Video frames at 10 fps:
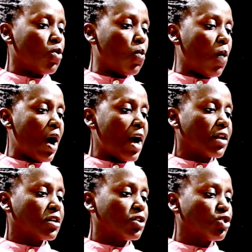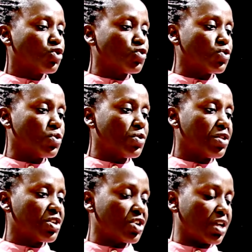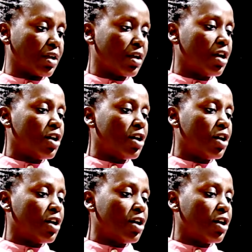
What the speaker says: 1, 2, 3.